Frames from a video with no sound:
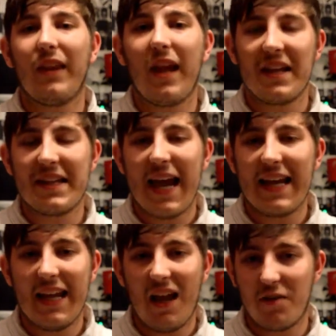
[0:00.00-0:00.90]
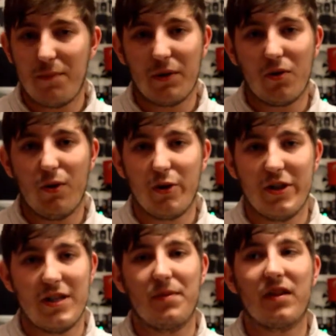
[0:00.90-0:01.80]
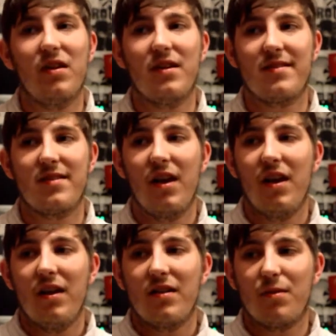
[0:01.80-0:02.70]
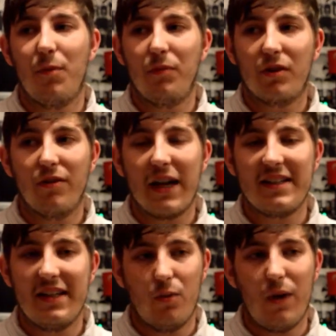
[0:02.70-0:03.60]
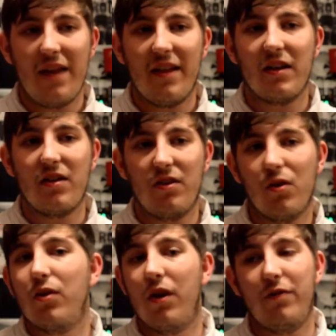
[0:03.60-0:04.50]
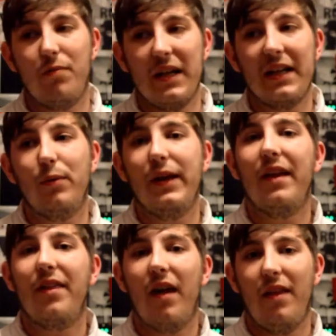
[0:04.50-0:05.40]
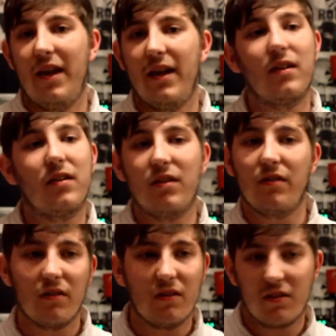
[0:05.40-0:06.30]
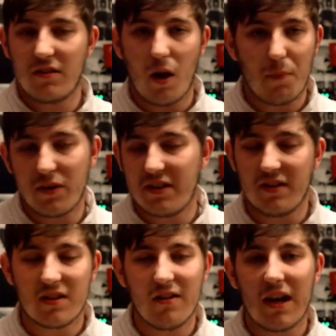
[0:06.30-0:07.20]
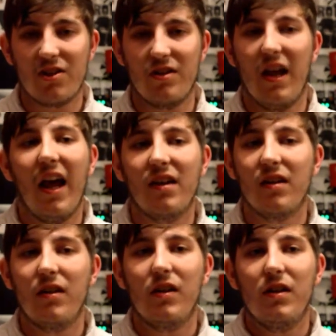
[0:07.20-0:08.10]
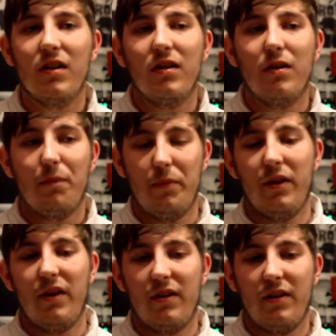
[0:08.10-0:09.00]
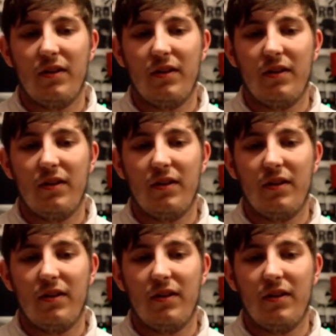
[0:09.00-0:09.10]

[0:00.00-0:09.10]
again, you have to be cautious because someone will correct it in a way that you're not familiar with, and then there's no point in the correction then. But